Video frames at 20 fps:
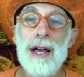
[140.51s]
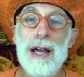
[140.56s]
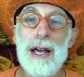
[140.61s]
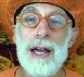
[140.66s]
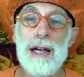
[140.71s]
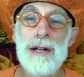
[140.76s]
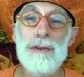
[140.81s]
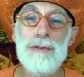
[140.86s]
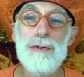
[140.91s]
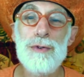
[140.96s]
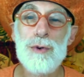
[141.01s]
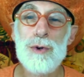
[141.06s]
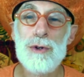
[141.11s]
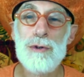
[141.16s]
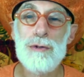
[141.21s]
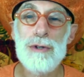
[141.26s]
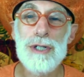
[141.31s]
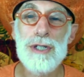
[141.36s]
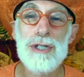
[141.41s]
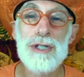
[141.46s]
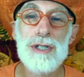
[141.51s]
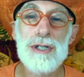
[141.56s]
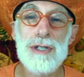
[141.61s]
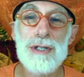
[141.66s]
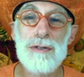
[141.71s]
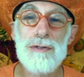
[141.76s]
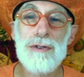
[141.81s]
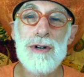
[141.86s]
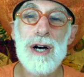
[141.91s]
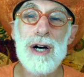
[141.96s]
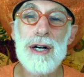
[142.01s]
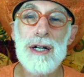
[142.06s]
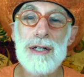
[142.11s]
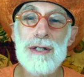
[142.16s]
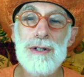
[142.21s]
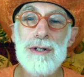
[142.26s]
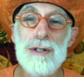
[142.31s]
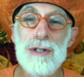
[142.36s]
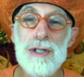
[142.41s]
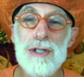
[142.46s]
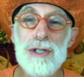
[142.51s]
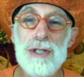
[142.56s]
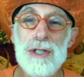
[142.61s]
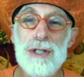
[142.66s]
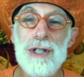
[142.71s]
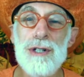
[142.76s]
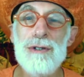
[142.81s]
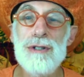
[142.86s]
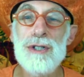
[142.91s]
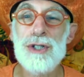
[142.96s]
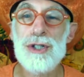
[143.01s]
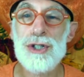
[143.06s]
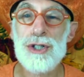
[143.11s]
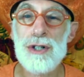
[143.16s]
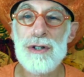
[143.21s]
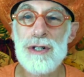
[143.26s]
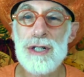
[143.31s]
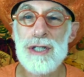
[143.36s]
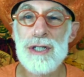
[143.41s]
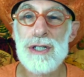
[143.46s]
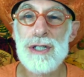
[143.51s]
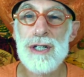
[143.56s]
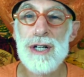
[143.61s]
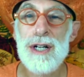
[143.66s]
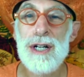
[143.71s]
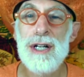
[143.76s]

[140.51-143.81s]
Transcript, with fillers: and for reasons of not increasing their insurance,